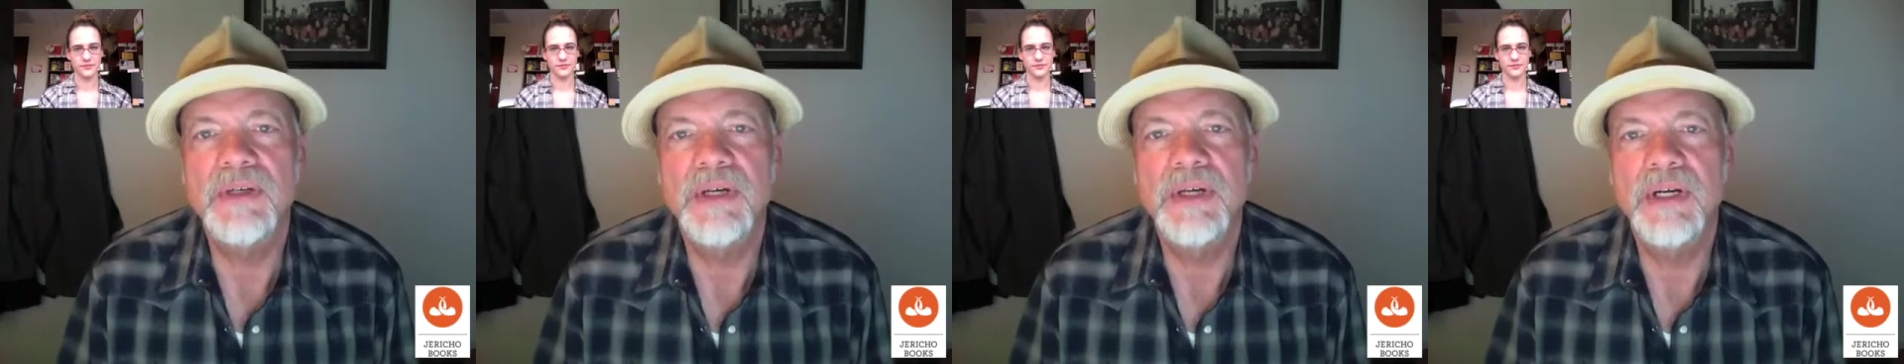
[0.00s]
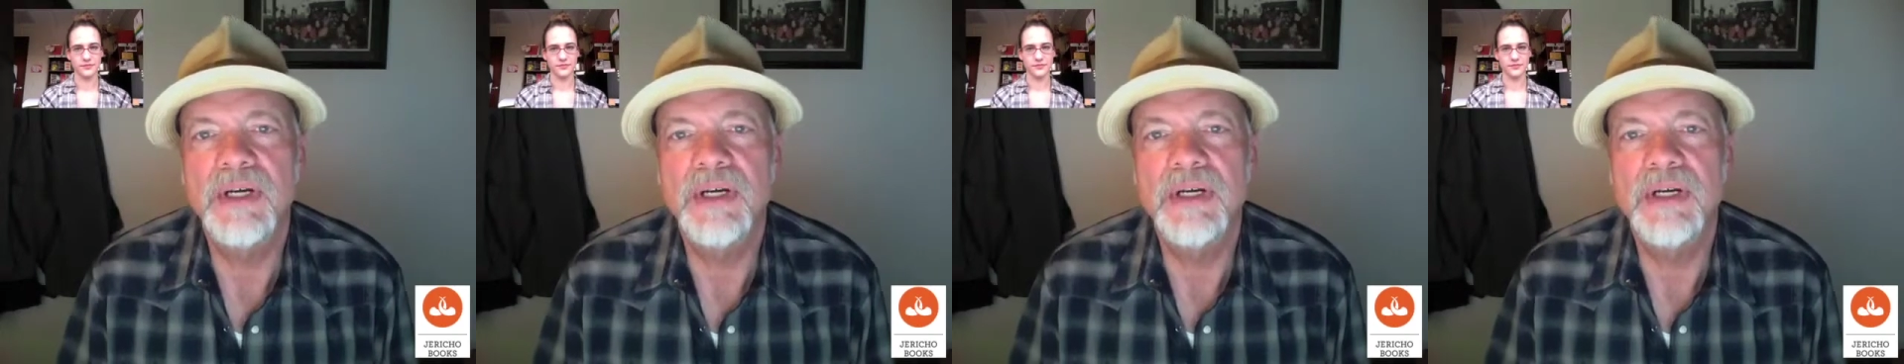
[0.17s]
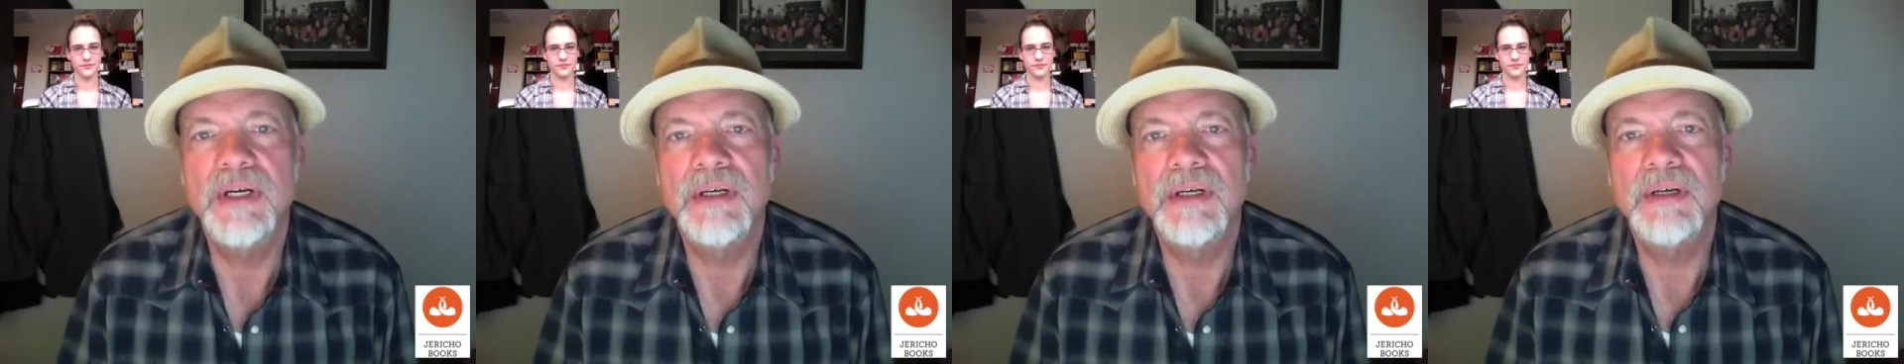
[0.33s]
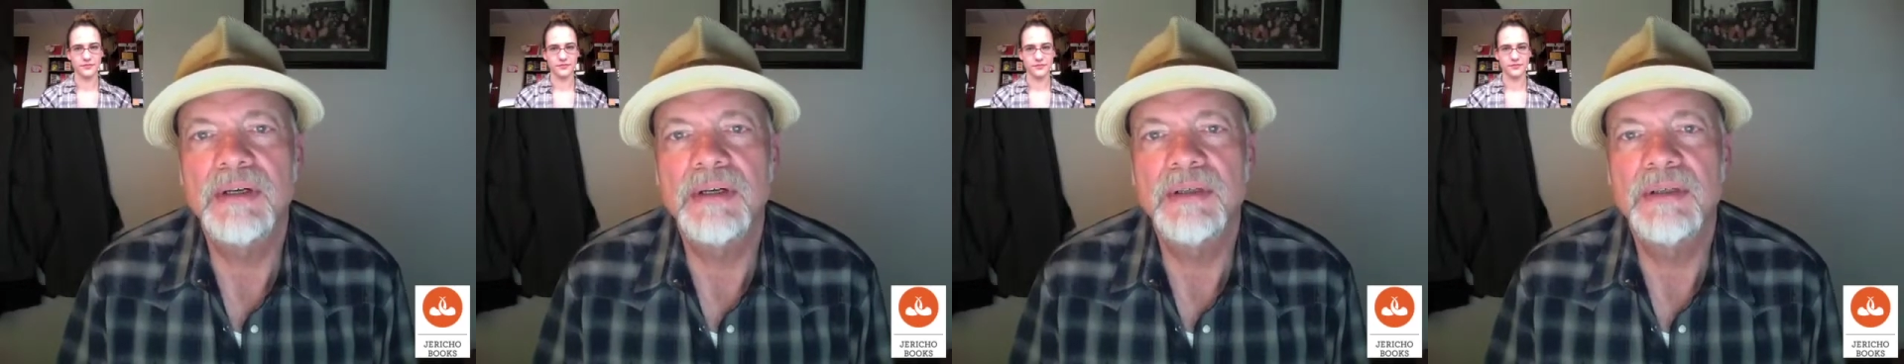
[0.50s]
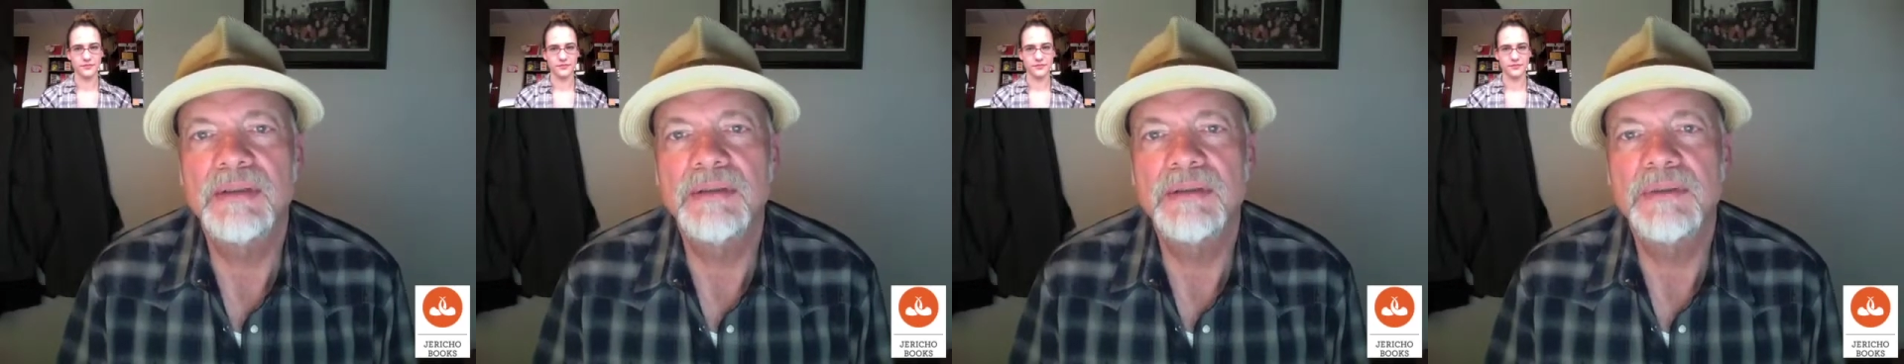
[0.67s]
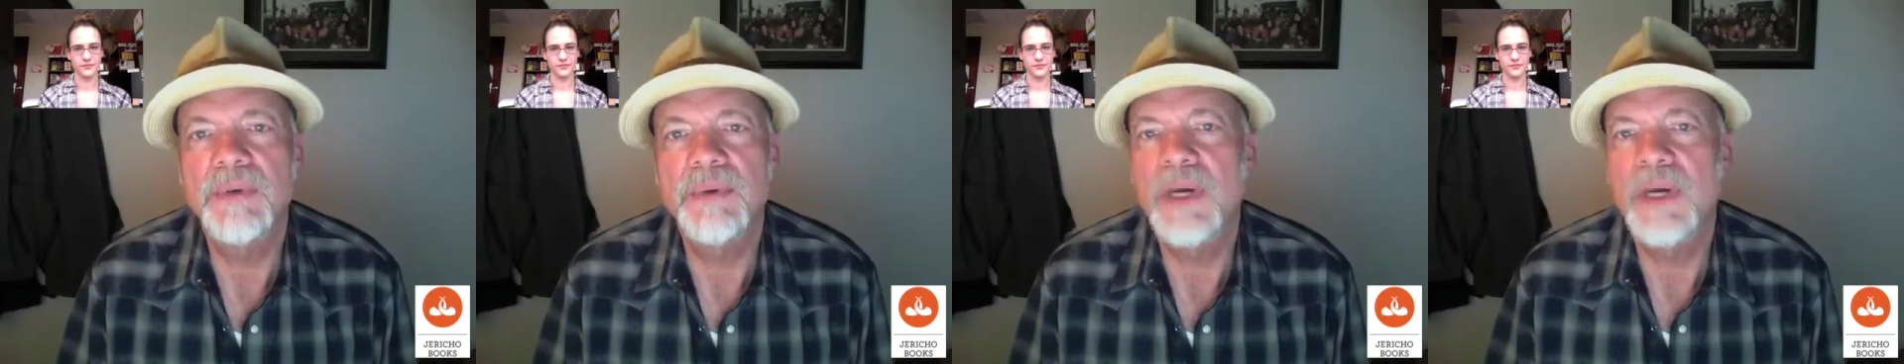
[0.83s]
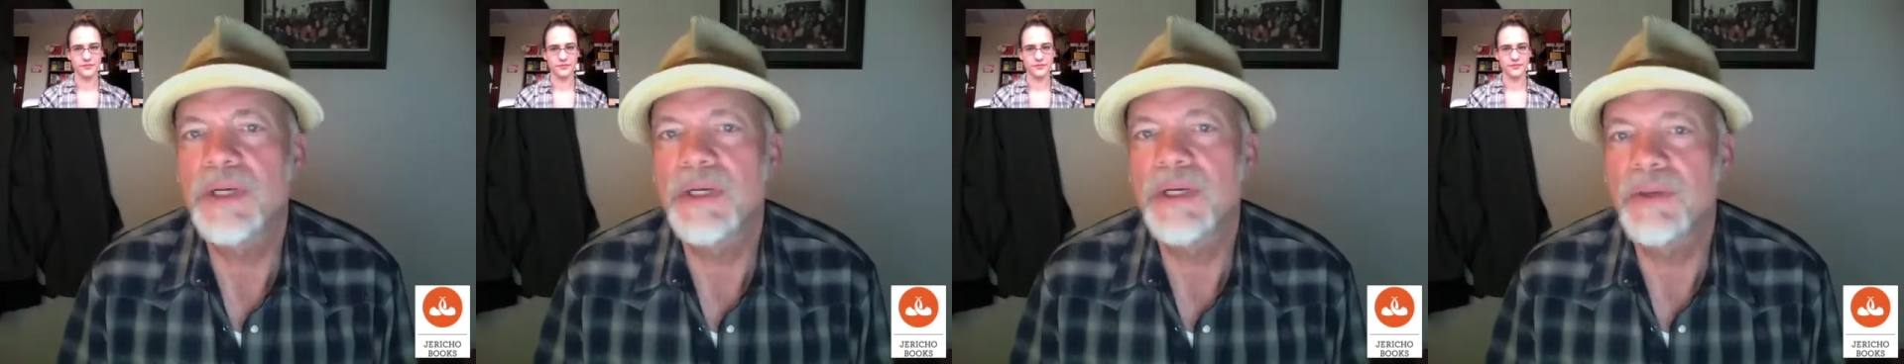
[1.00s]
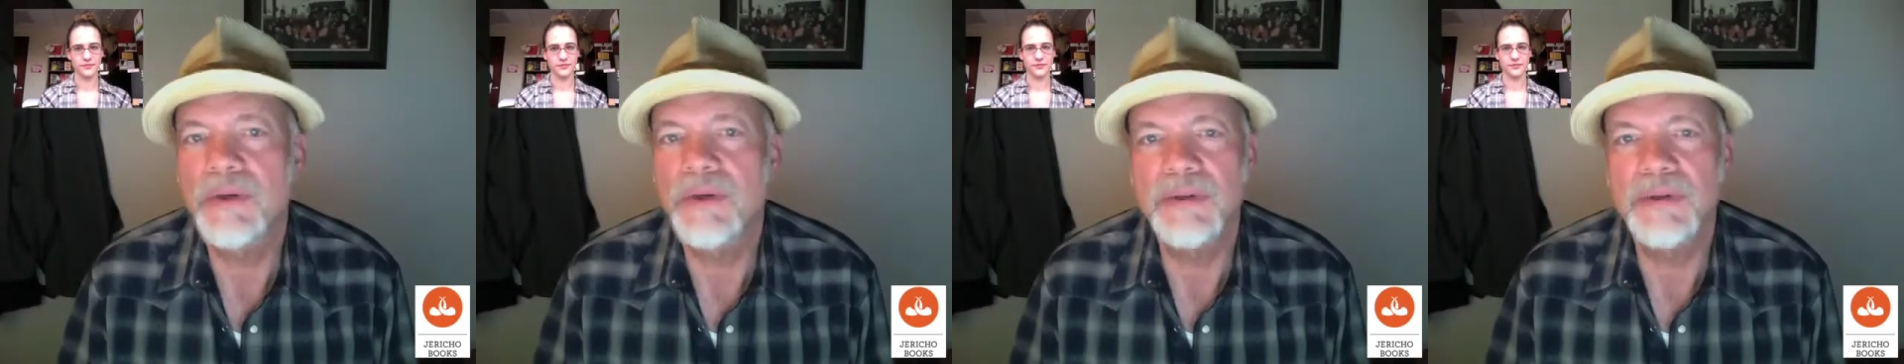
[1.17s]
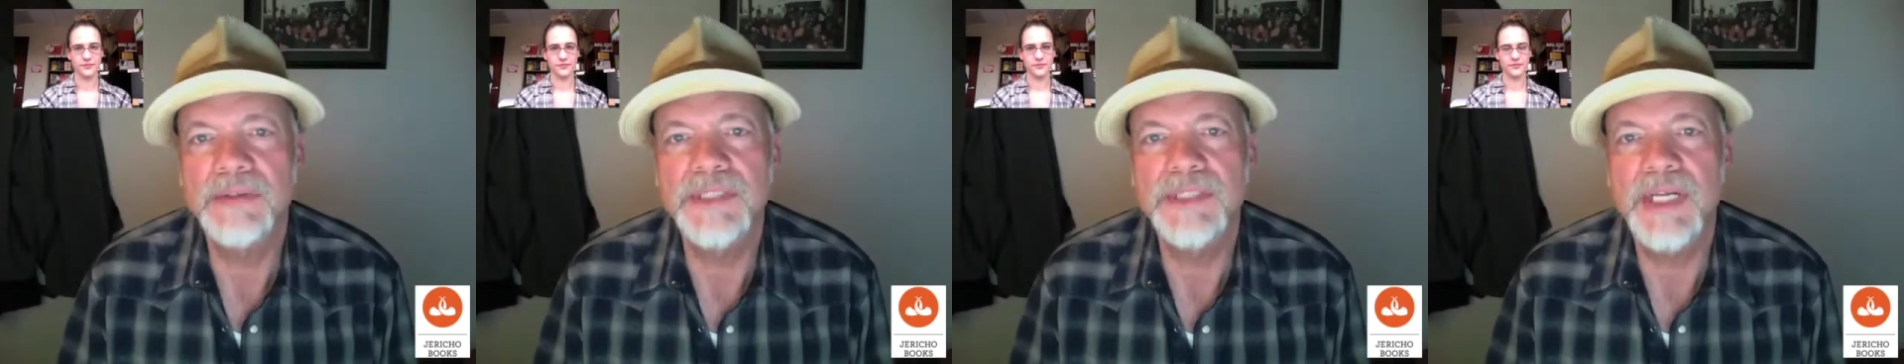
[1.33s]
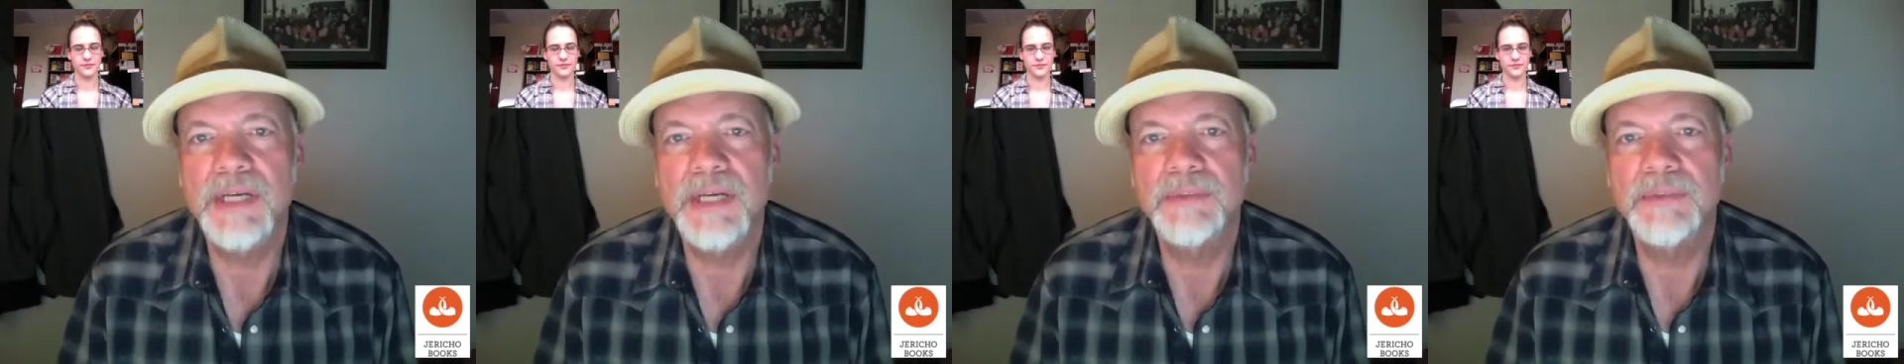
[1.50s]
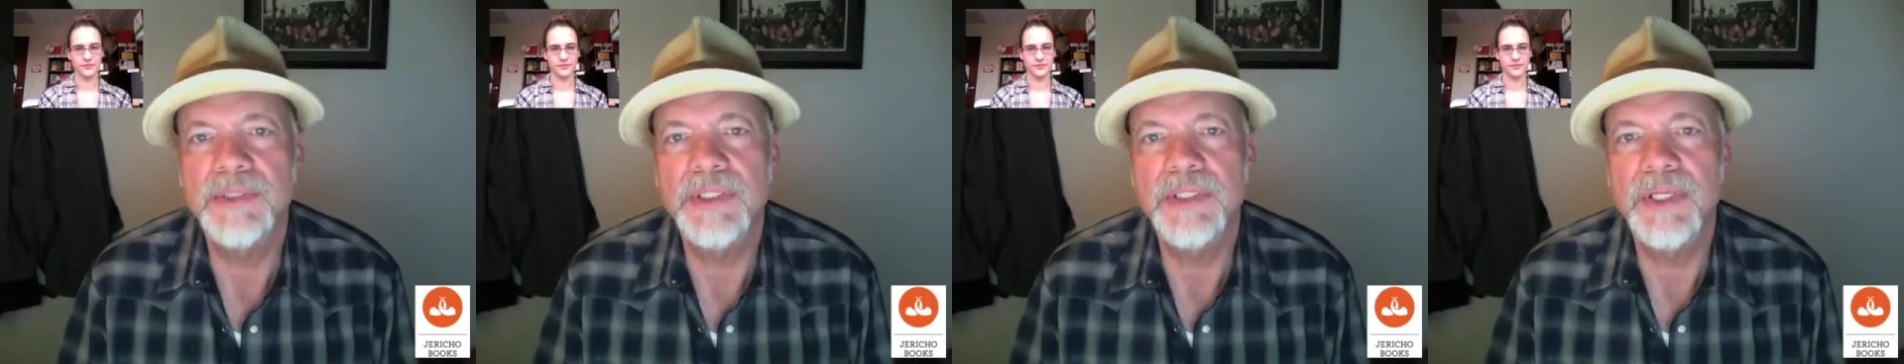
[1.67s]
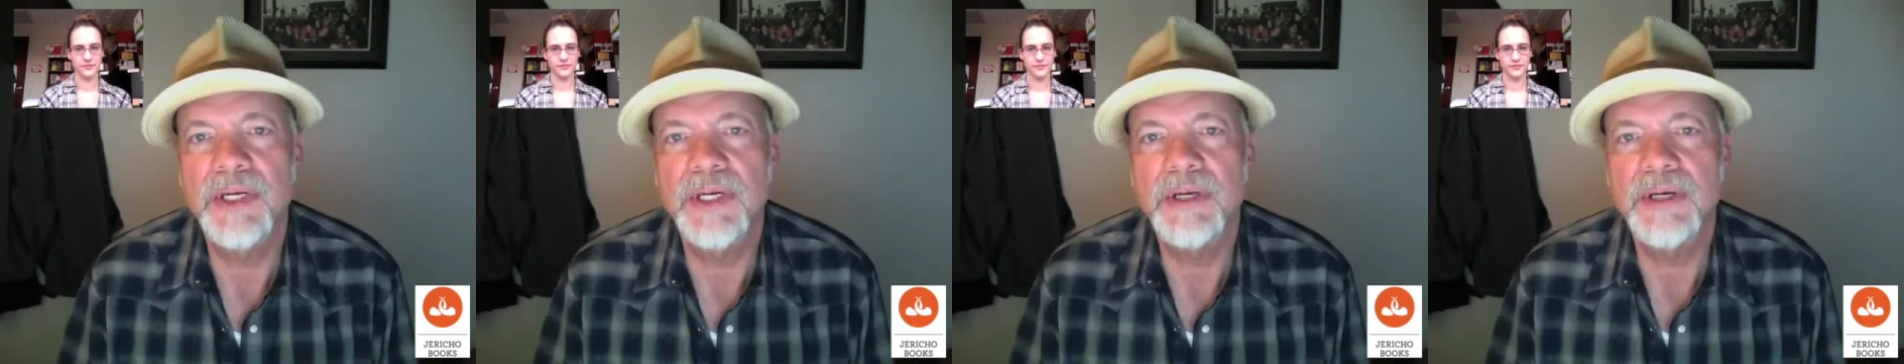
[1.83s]
quite a long time
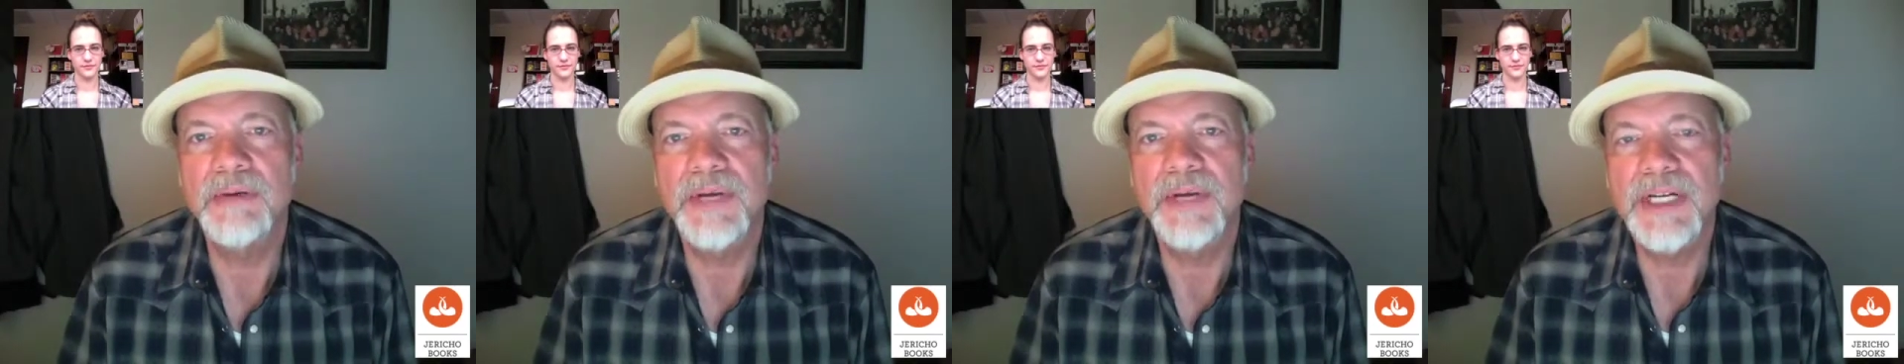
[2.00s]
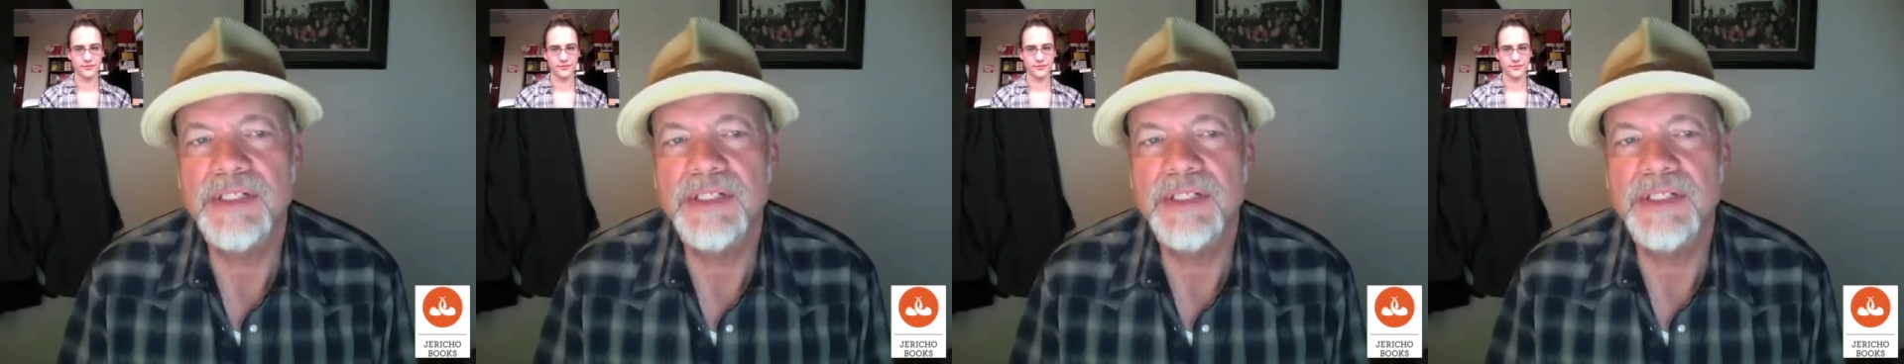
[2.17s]
ago.